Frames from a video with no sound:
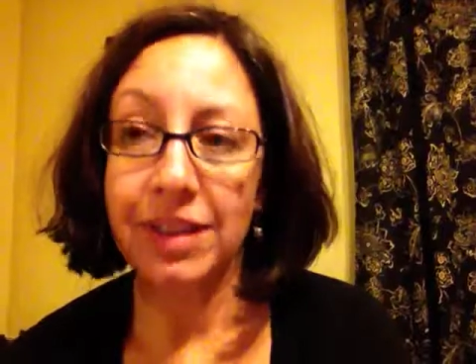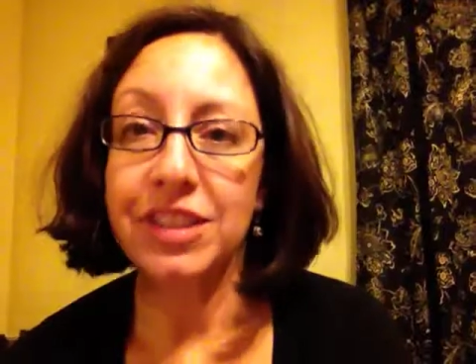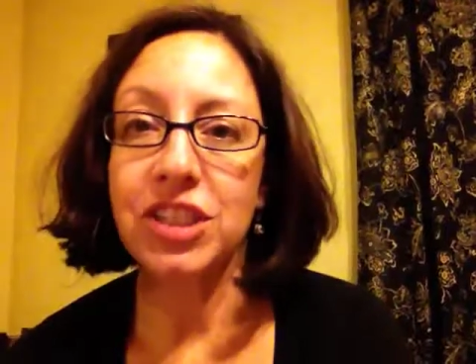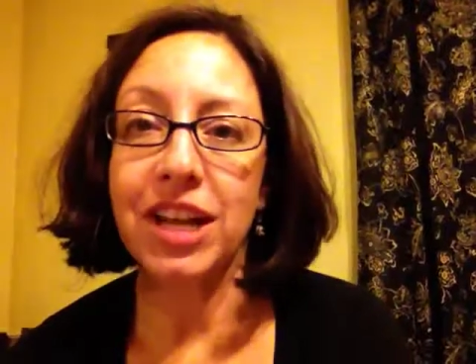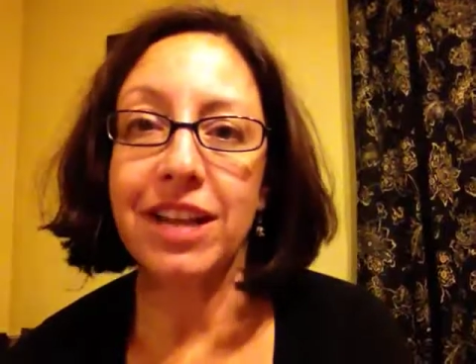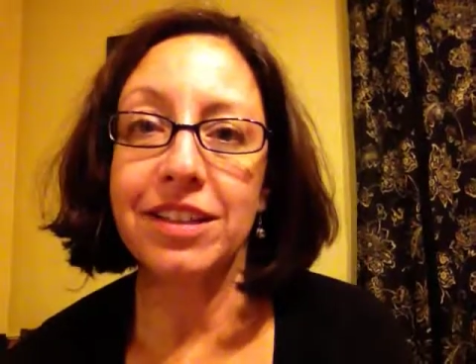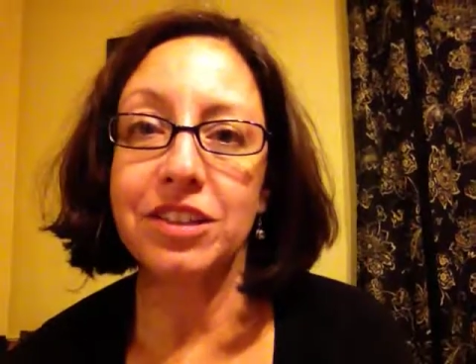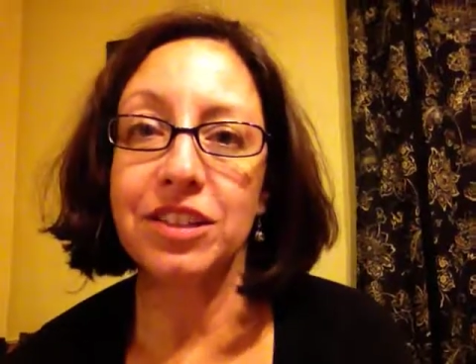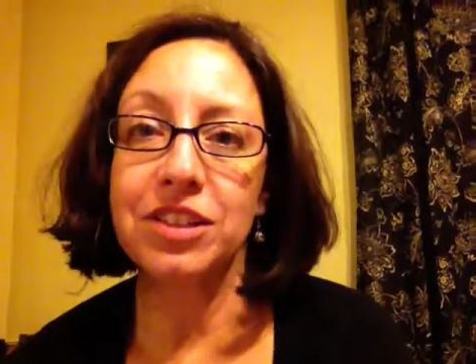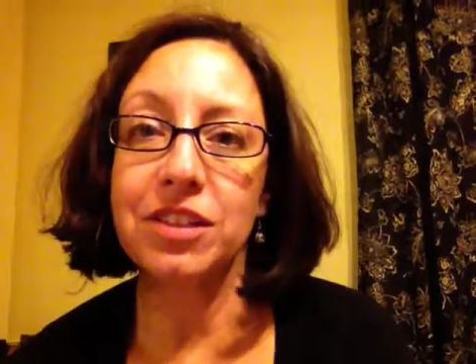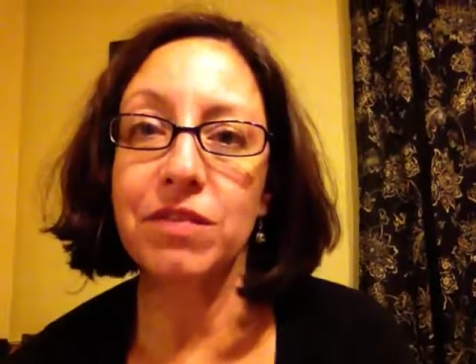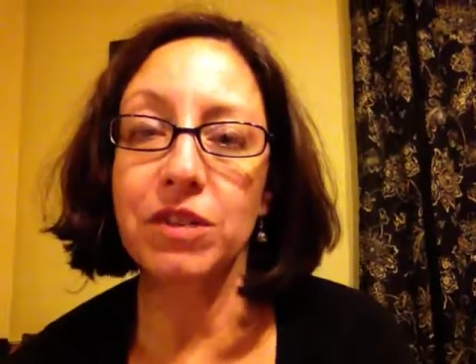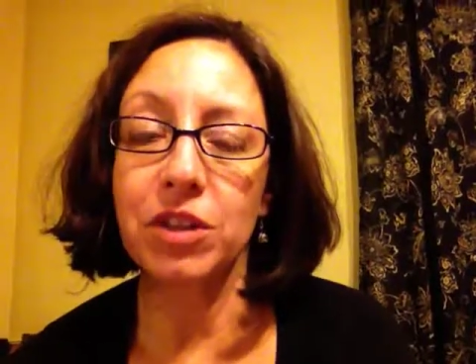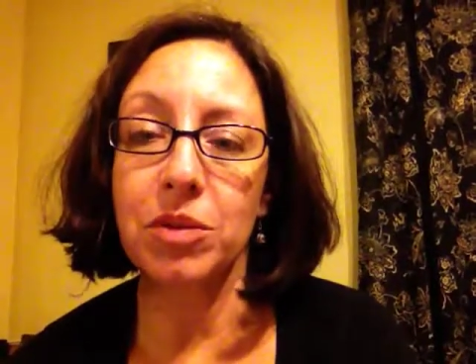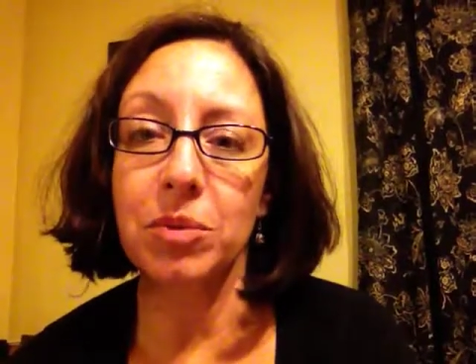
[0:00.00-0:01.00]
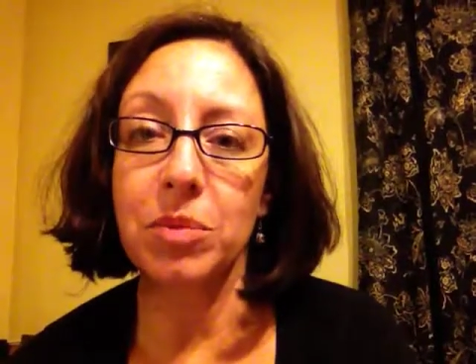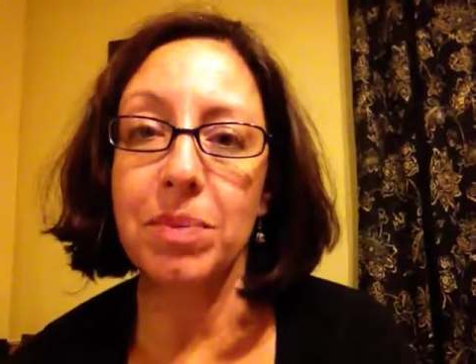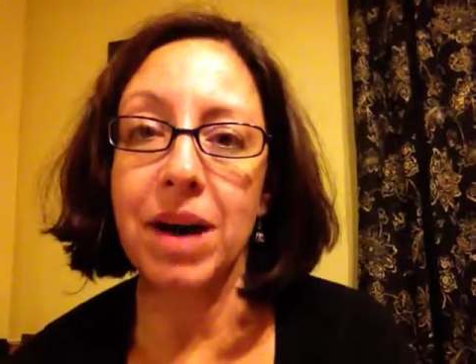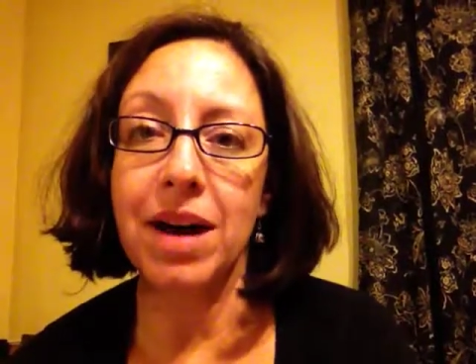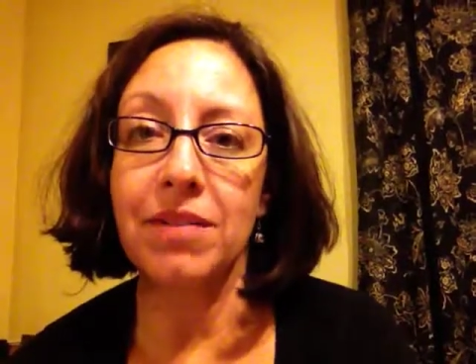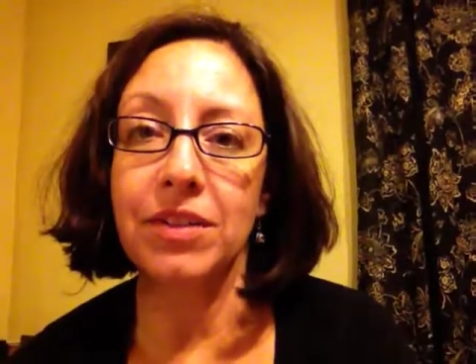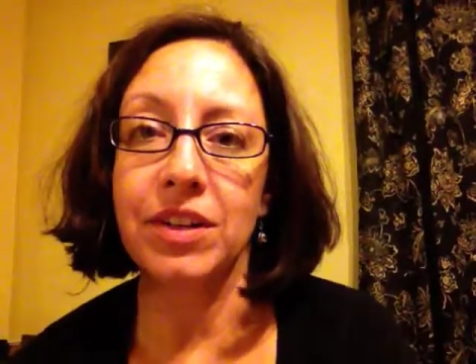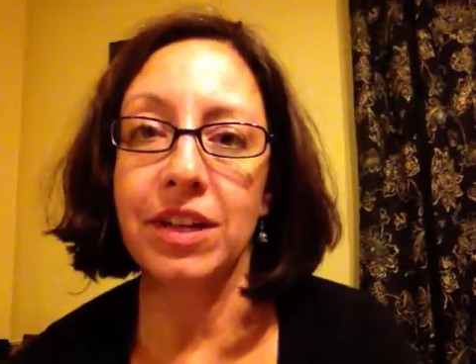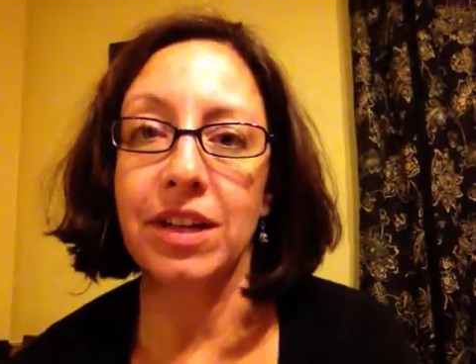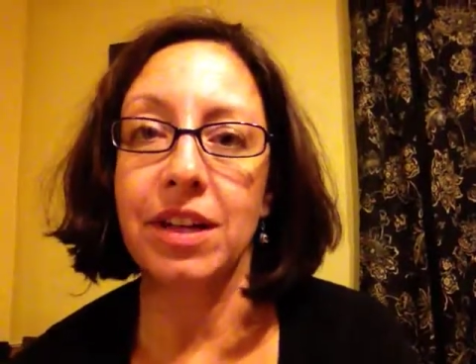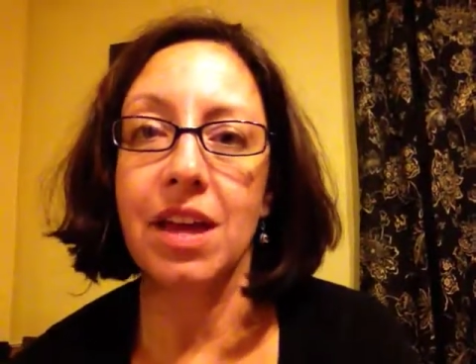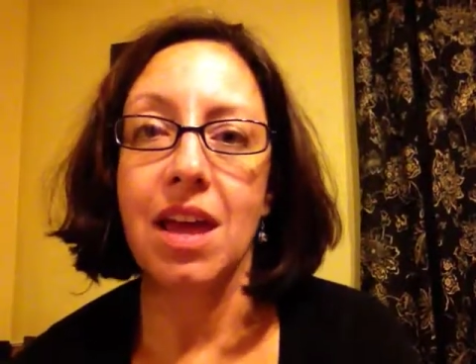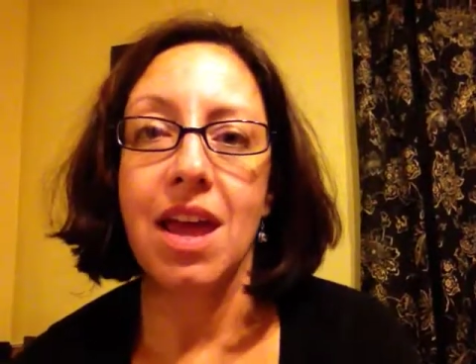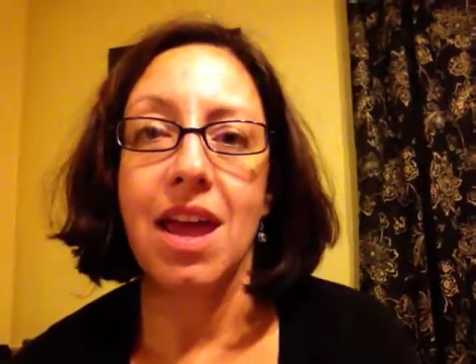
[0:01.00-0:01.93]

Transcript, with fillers: The Challenges of Global Poverty,